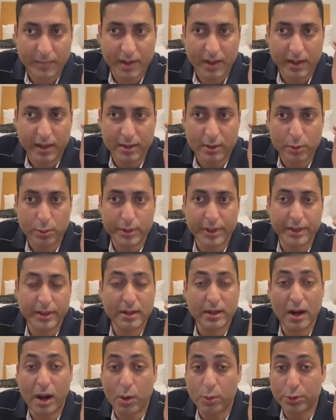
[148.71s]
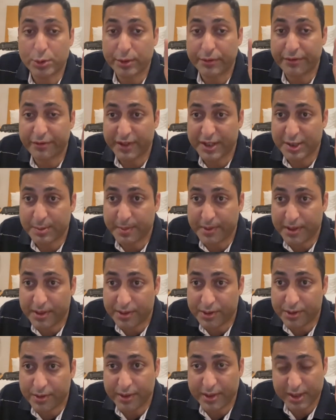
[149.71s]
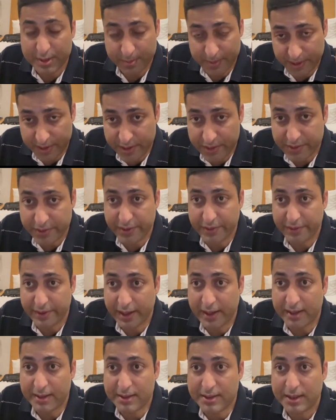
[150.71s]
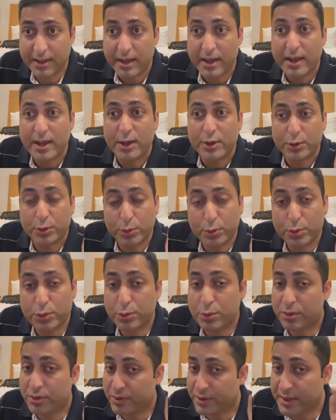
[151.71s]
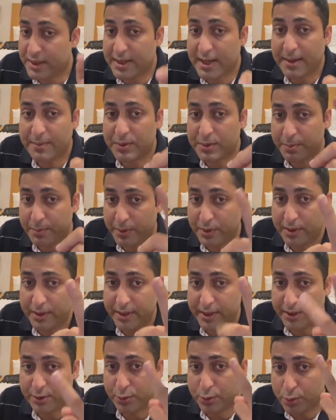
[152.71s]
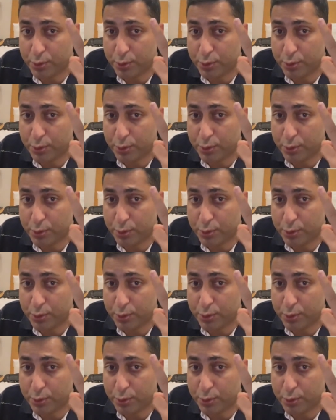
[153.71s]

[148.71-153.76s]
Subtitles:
including count of respiratory rate 2 to 3 times per day,